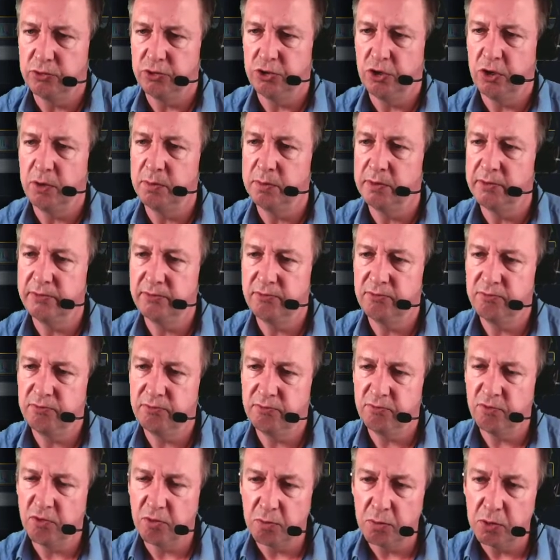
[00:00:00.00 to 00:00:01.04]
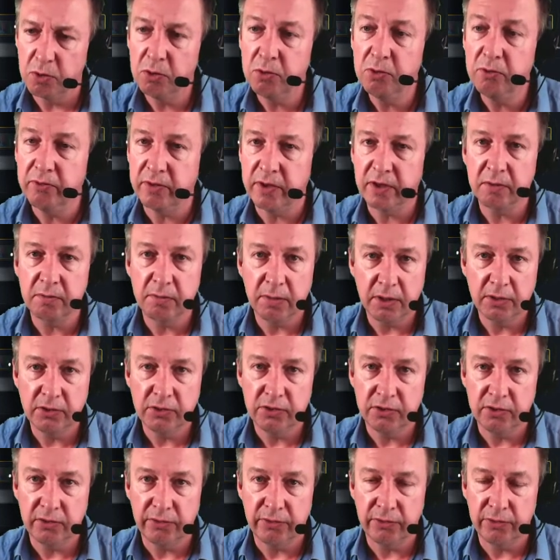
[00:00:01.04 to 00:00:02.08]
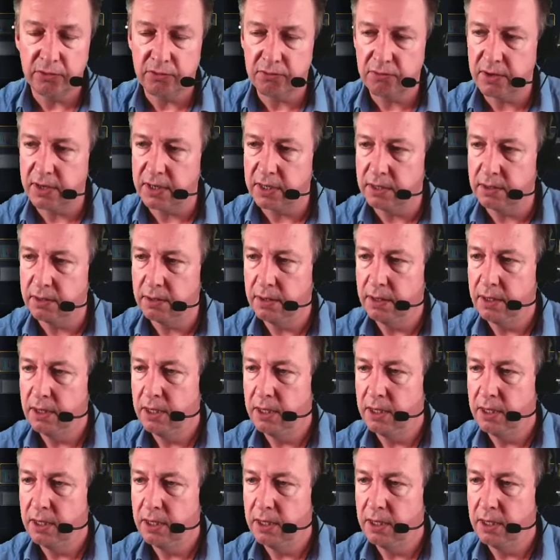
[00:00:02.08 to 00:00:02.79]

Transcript: job of removing most of the green.